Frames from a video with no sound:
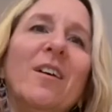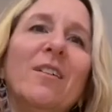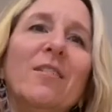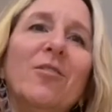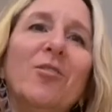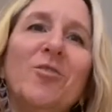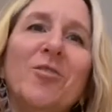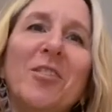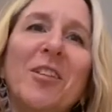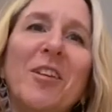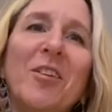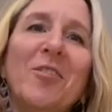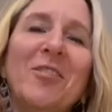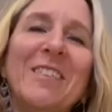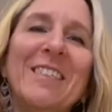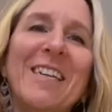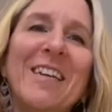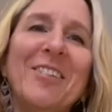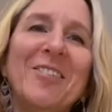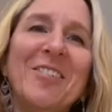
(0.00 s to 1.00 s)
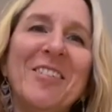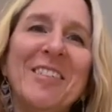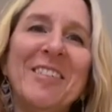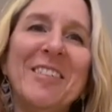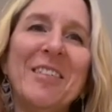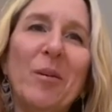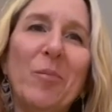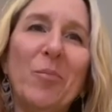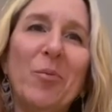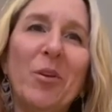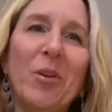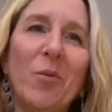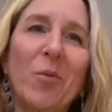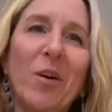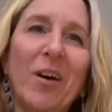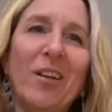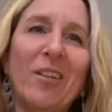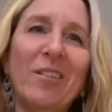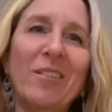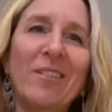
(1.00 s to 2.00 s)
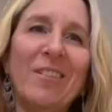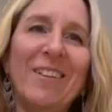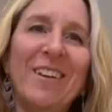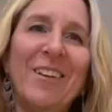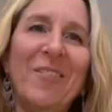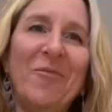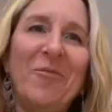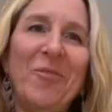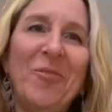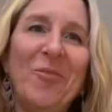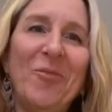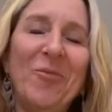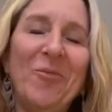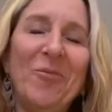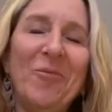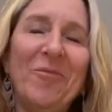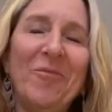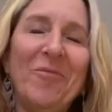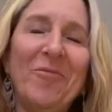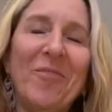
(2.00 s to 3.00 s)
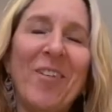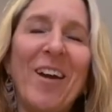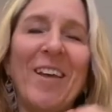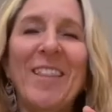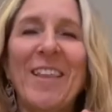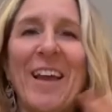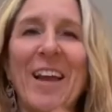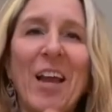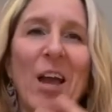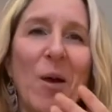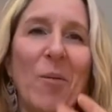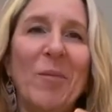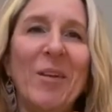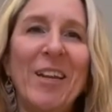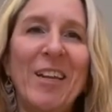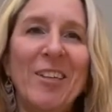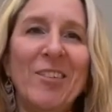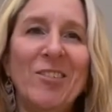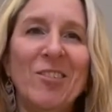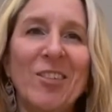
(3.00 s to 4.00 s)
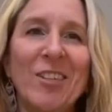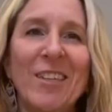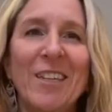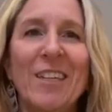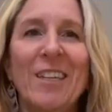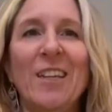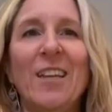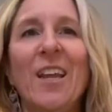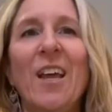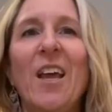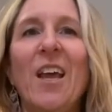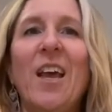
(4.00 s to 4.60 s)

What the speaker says: Usually your intention is set pretty well if you find that combination